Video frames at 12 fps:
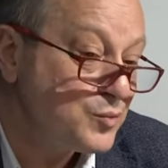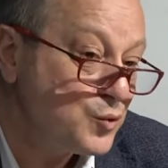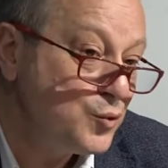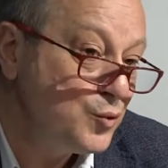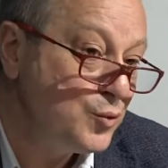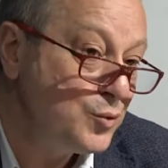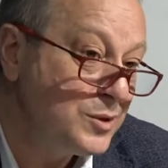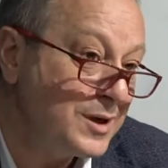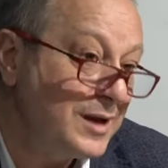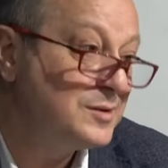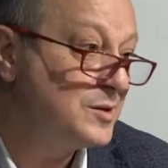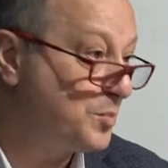two
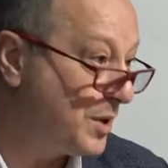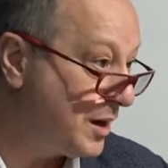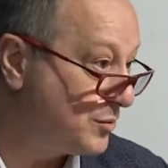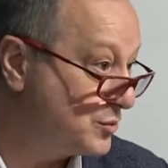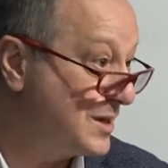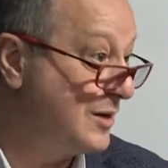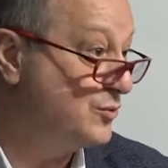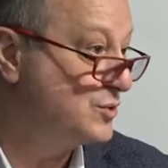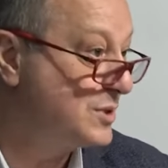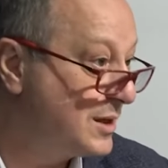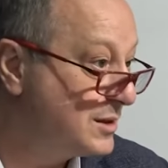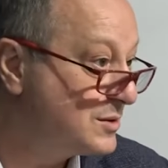greater powers,
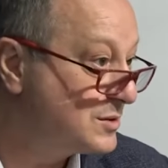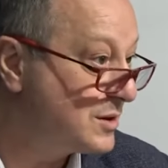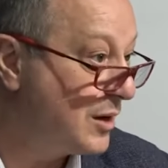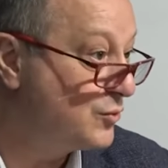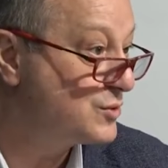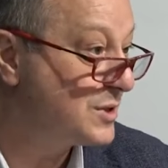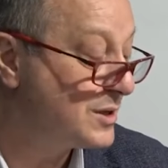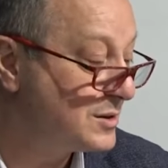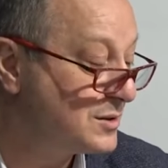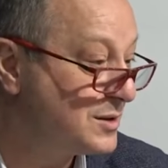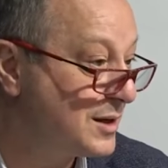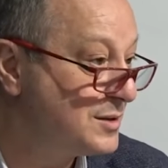
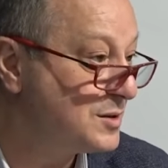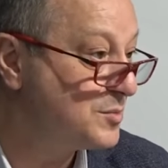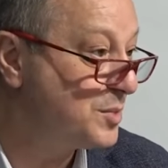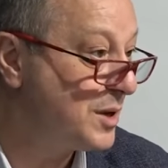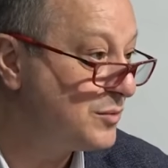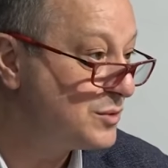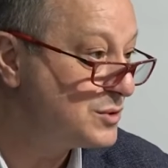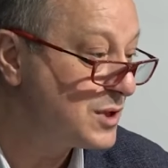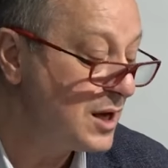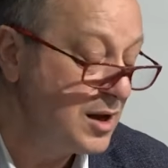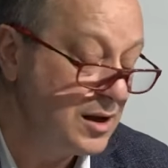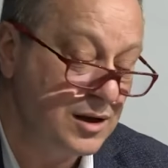outside greater powers,
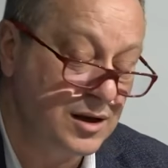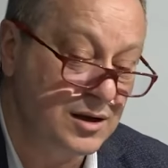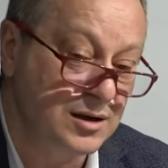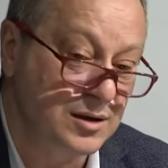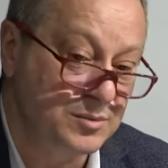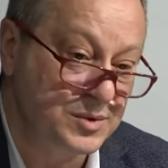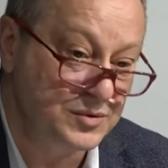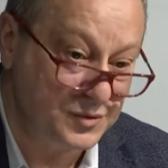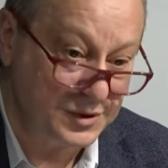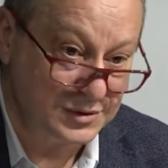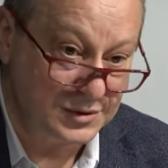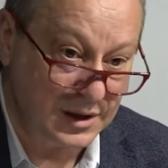
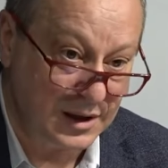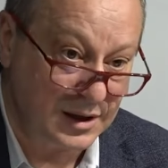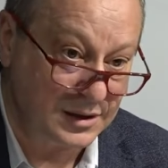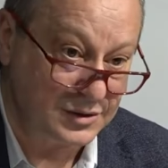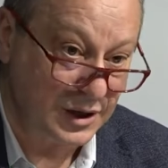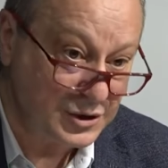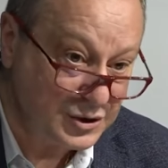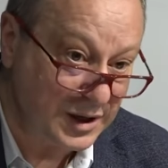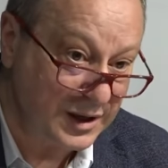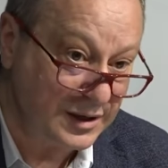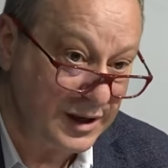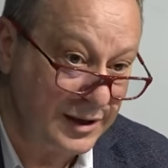between Russia
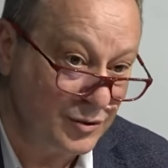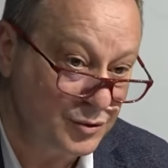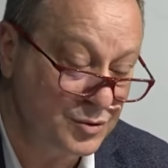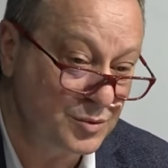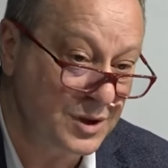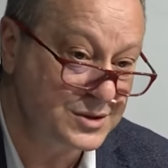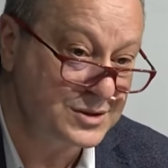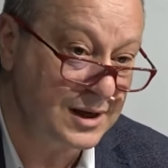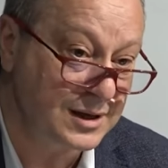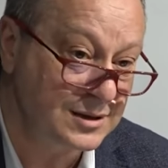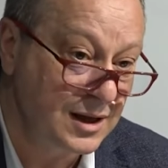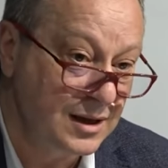again on the one
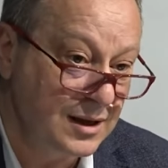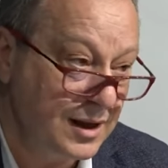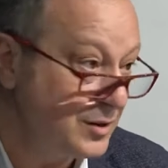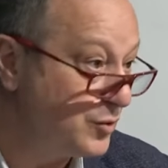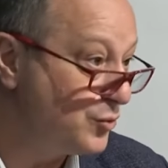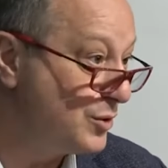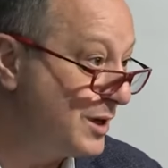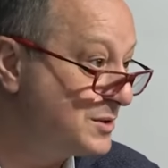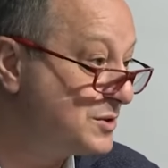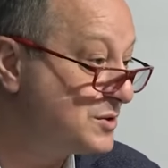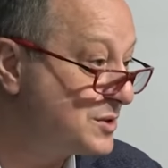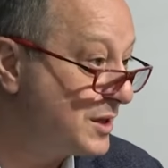side and the
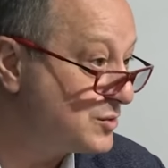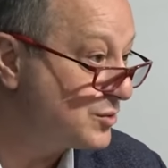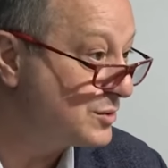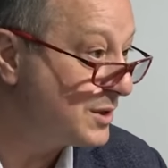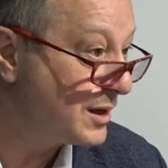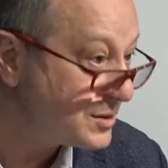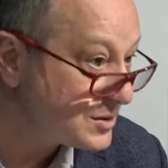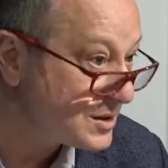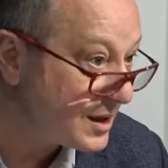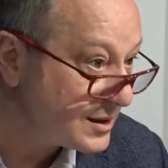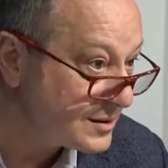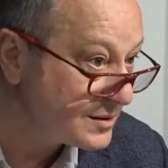United States on the other
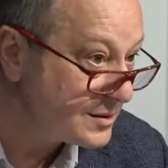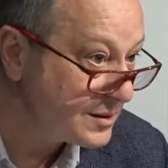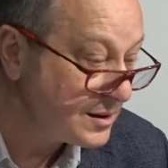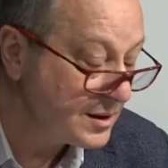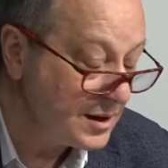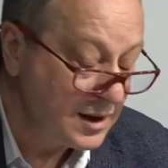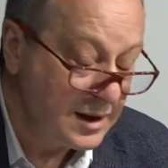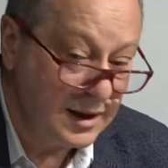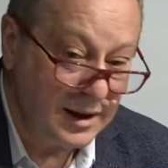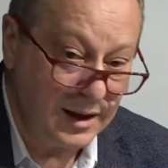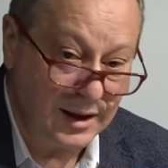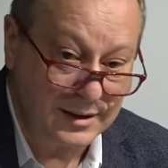side.
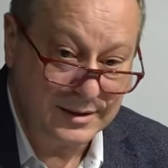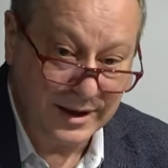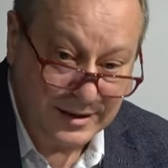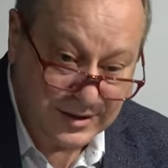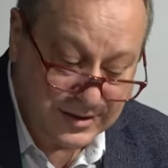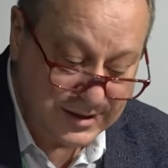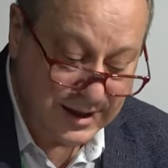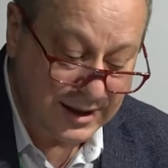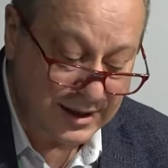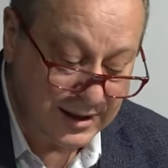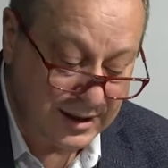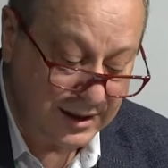There is
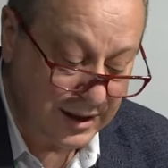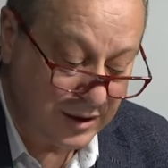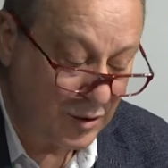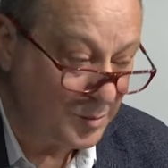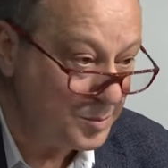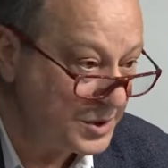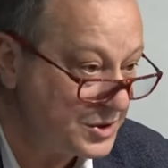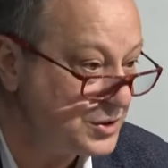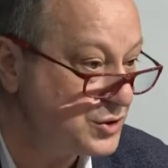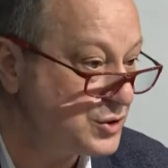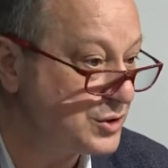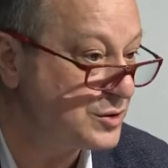a
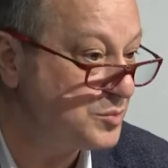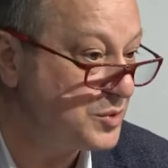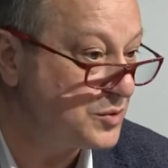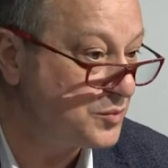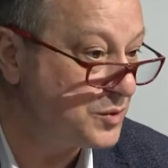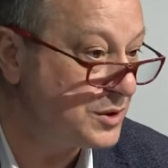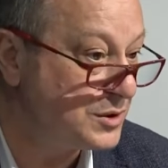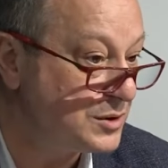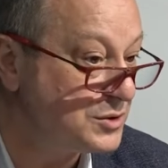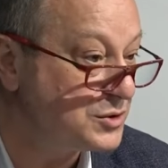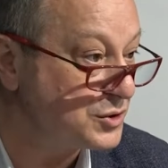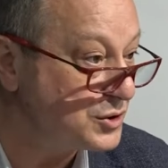competition
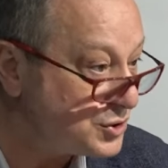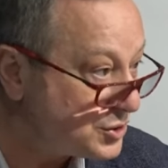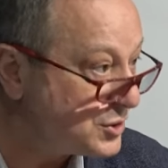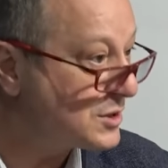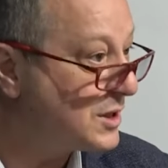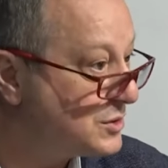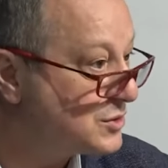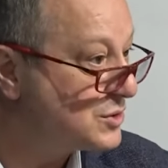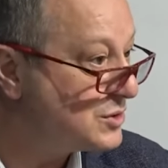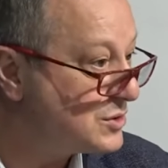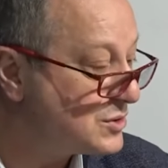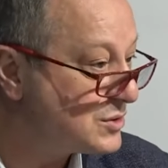between the regional
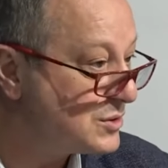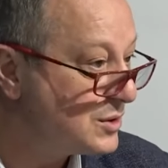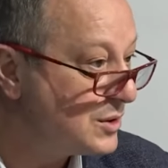countries.